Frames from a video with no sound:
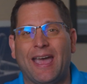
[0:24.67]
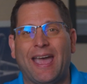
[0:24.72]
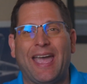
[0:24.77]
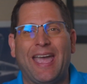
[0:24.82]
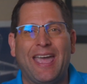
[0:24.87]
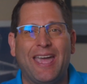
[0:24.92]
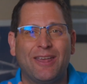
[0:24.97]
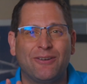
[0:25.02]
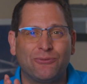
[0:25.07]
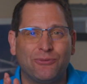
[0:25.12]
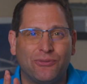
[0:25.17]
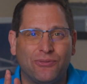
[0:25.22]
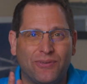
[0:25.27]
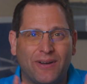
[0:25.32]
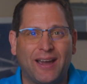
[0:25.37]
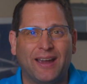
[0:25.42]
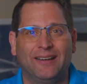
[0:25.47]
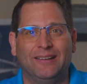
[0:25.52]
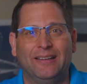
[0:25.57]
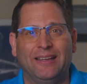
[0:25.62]
And
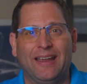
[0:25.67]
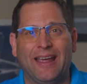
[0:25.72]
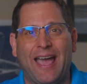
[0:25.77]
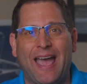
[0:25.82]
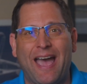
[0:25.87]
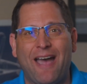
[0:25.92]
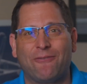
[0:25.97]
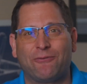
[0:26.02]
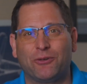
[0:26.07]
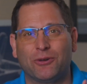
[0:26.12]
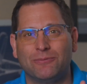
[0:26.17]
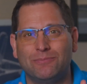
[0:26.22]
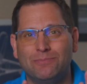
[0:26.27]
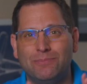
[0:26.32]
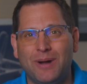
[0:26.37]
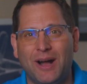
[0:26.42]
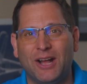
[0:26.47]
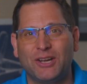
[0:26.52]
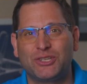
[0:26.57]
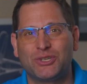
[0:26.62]
finally, after
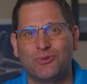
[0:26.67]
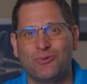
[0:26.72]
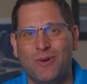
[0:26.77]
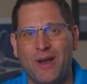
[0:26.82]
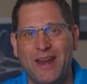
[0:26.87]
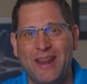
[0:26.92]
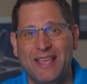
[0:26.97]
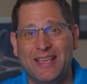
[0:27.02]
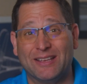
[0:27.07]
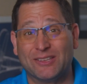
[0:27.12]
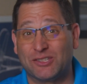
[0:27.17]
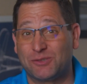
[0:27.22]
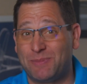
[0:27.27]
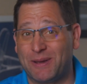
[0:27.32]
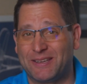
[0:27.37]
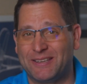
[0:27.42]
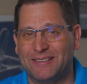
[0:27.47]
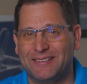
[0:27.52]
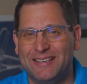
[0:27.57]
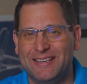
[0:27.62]
much waiting and
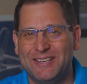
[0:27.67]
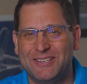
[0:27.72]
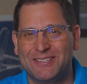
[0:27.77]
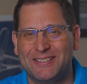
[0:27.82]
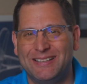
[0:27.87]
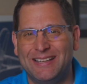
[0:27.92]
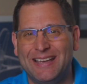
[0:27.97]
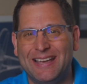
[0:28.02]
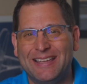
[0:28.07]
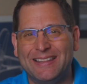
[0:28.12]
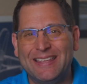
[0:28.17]
speculation,